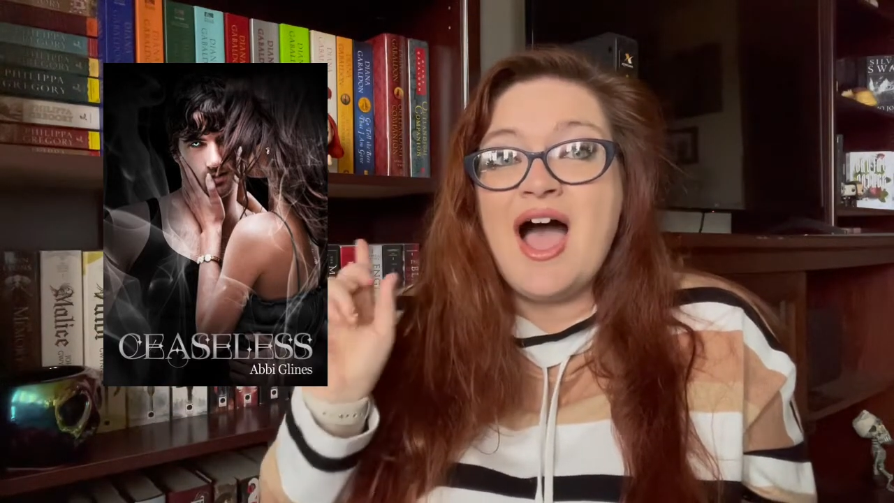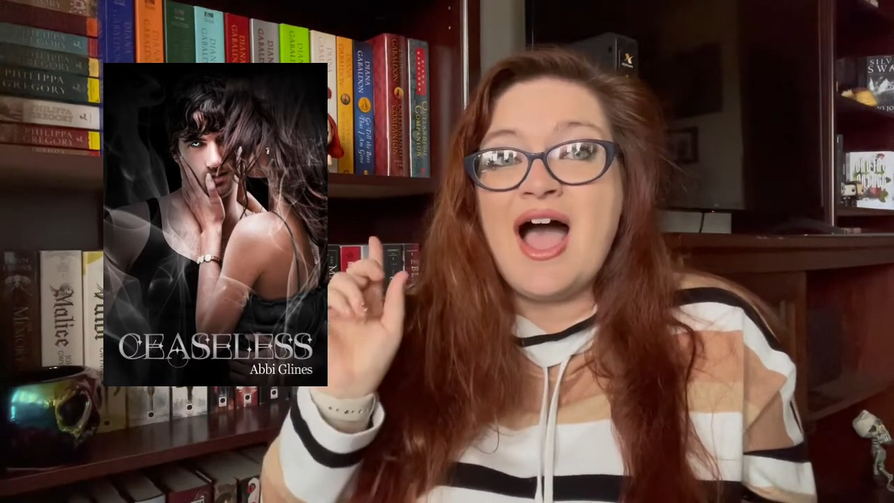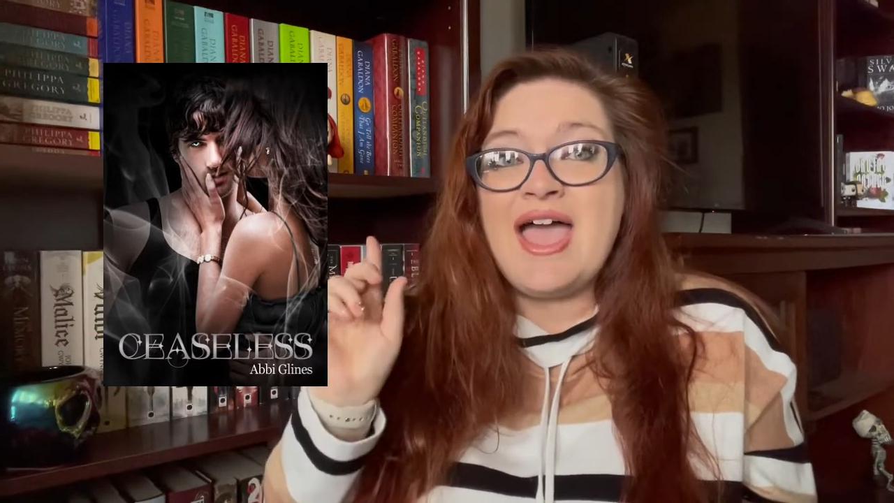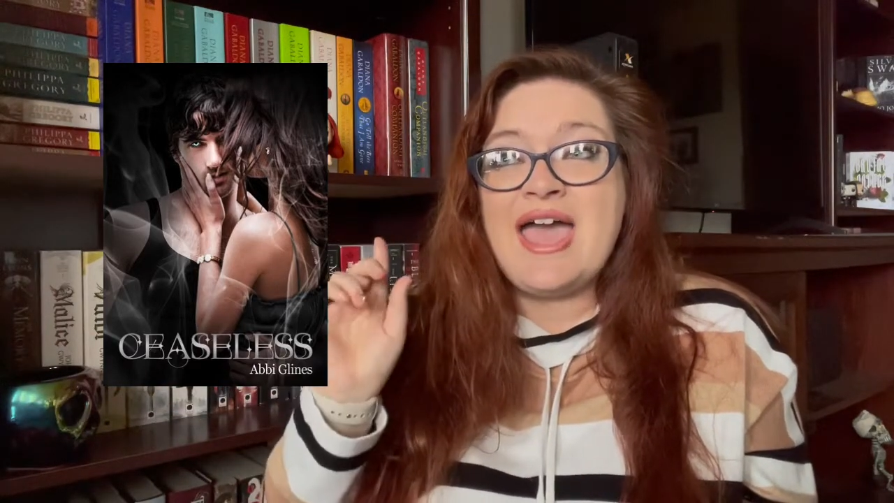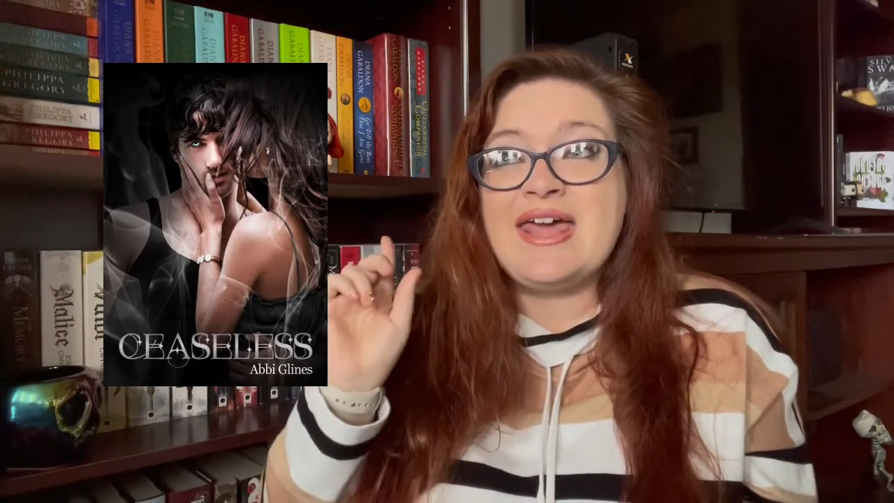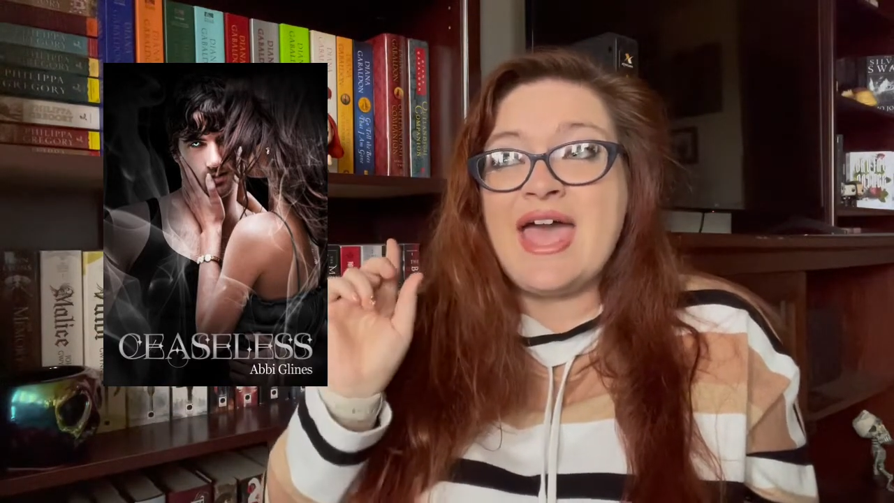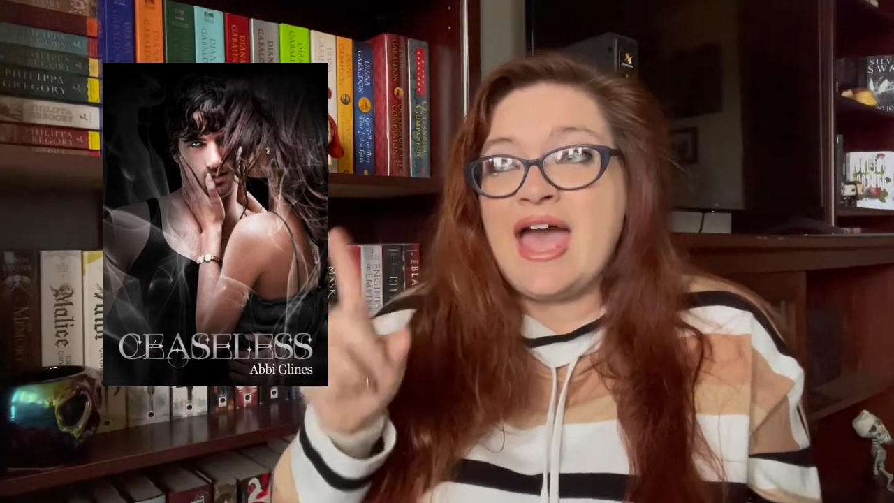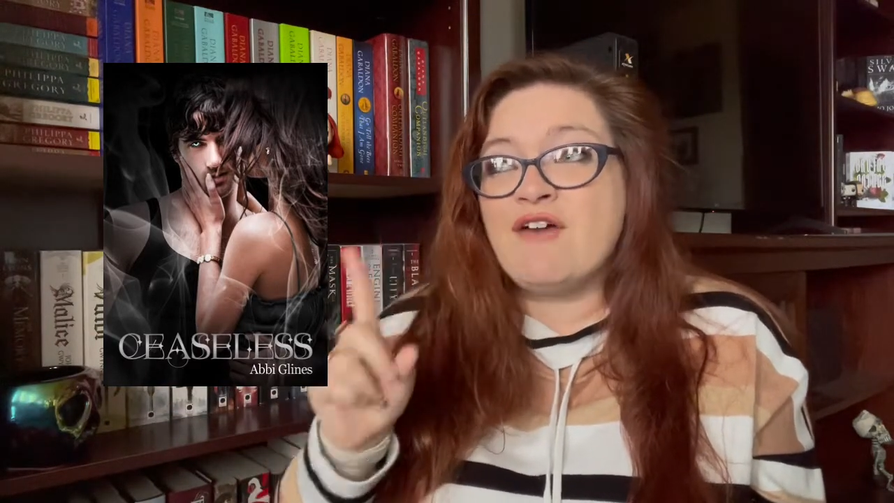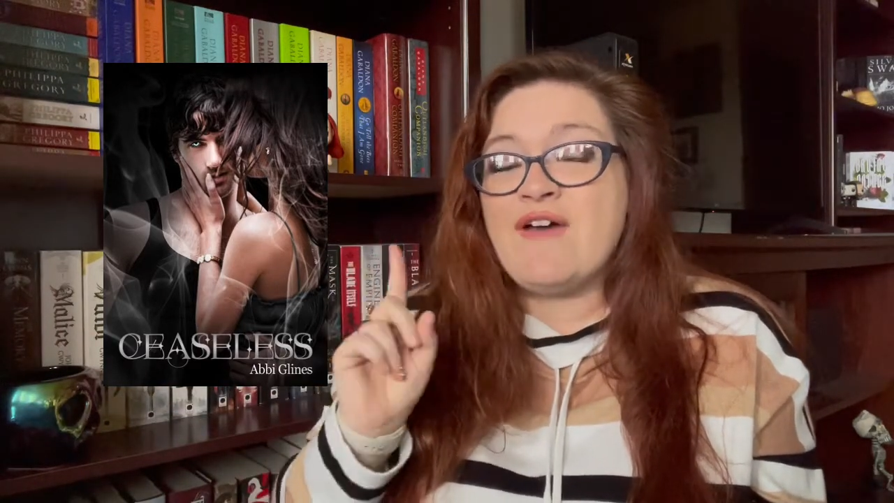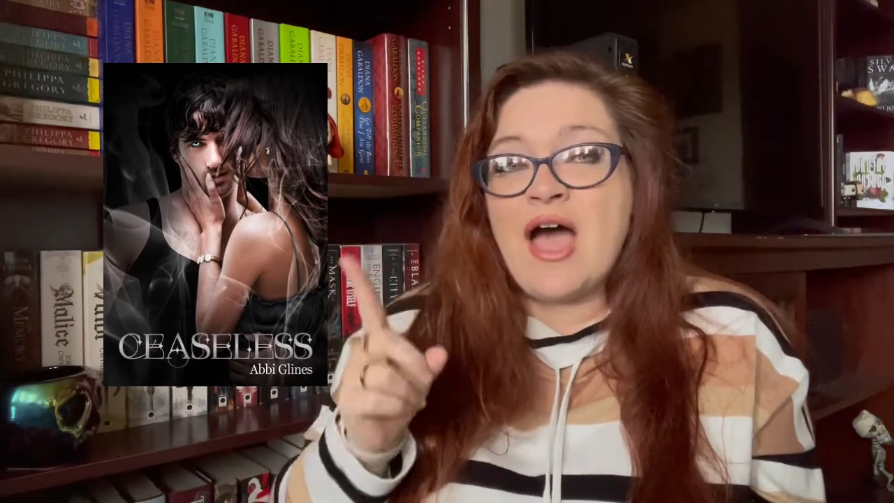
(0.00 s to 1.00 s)
I had a
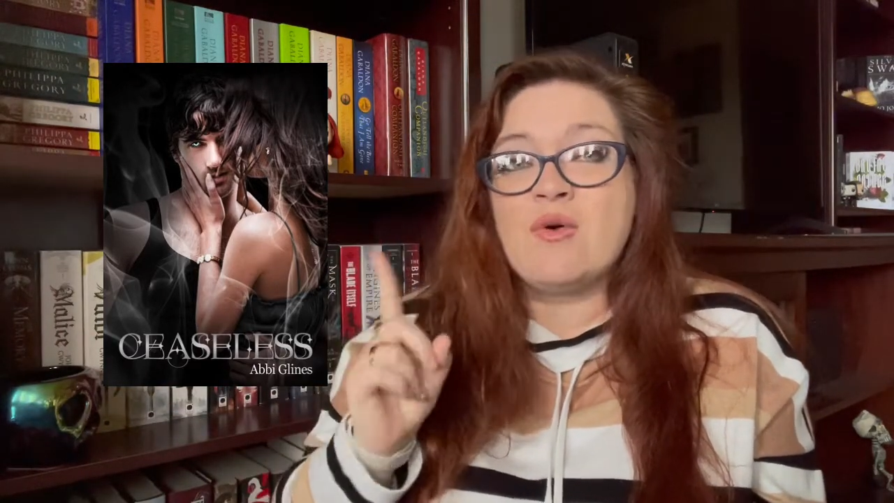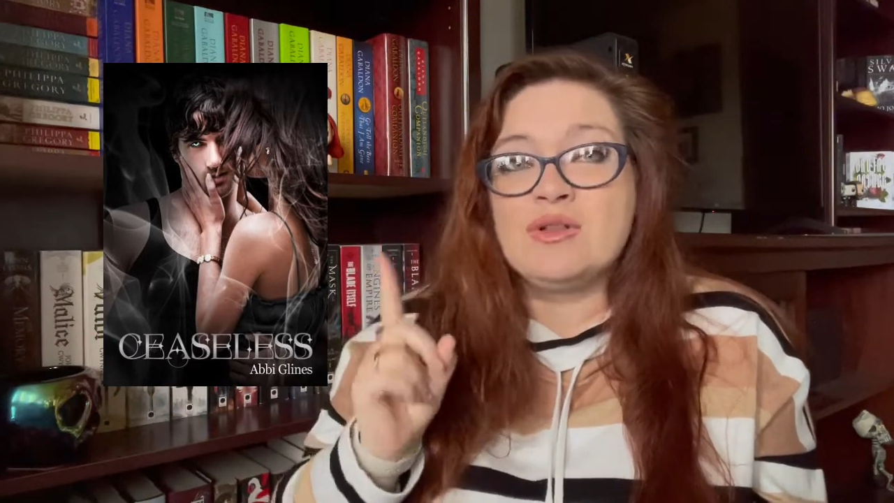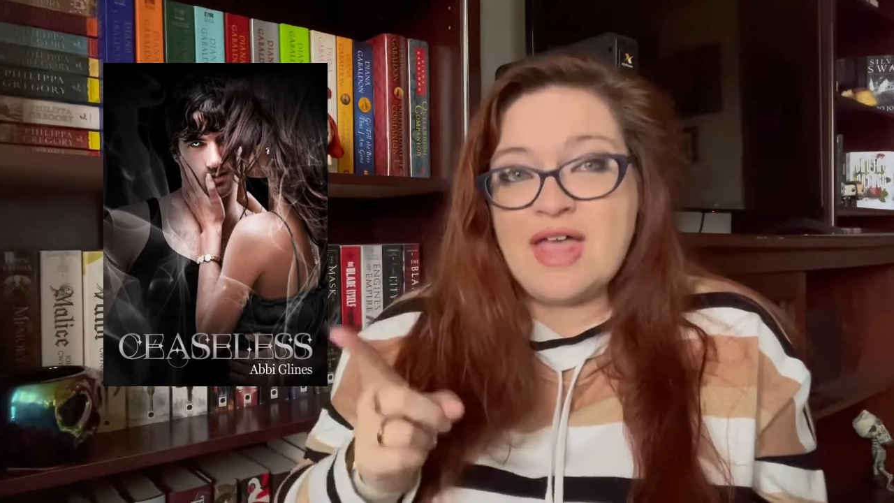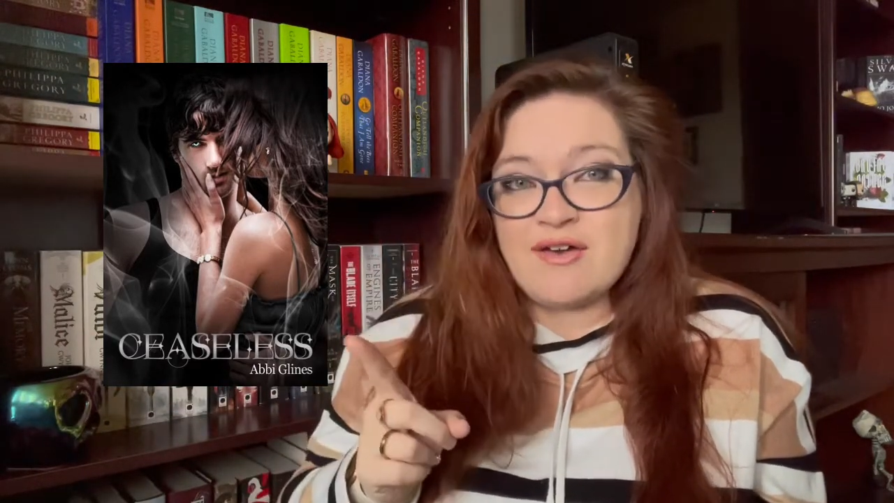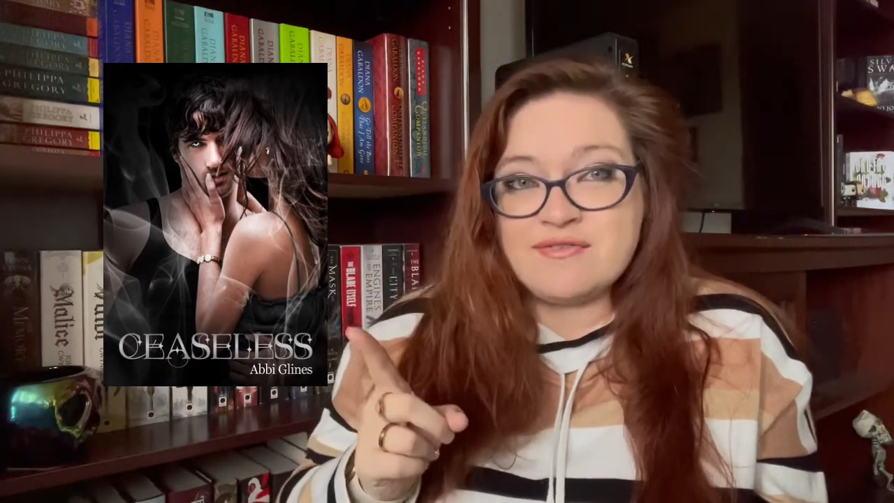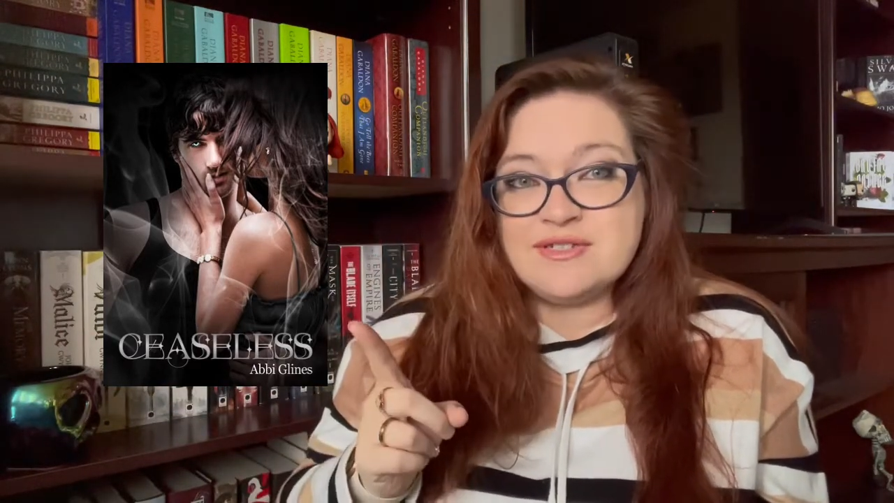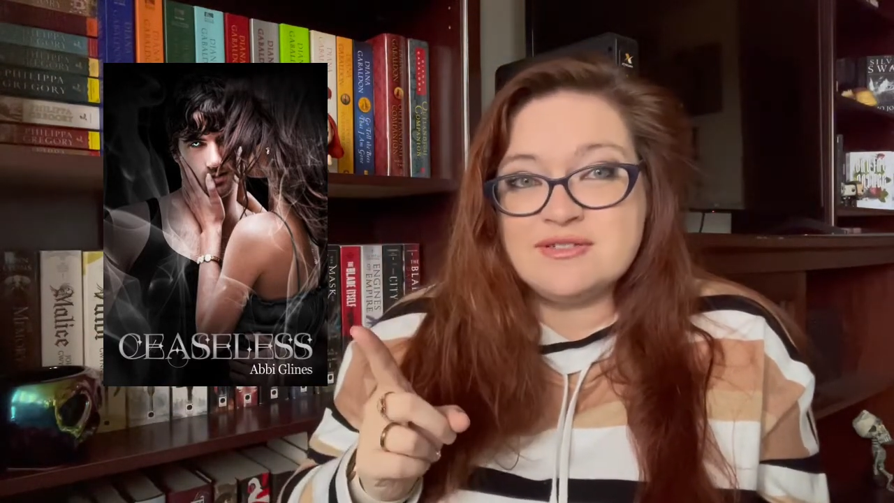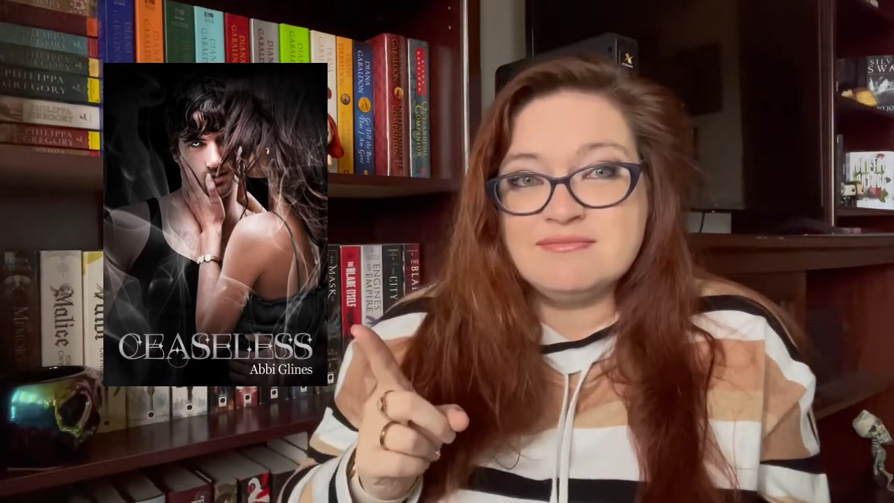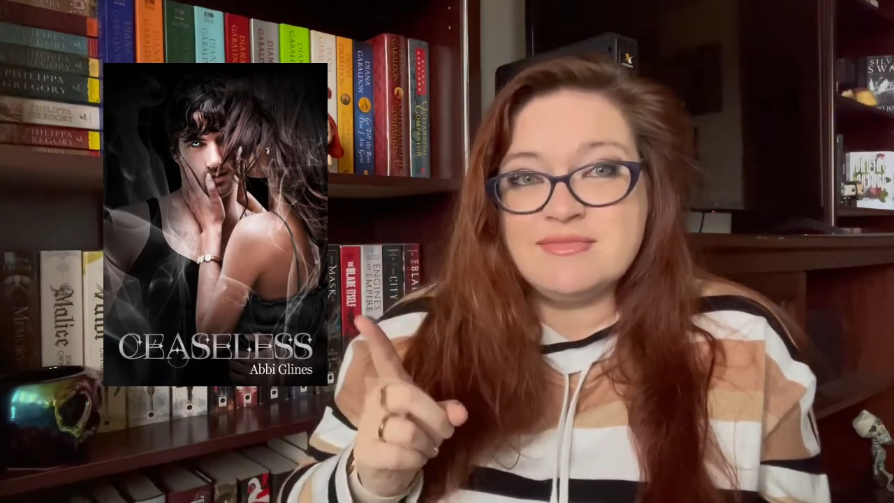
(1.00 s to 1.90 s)
half hour left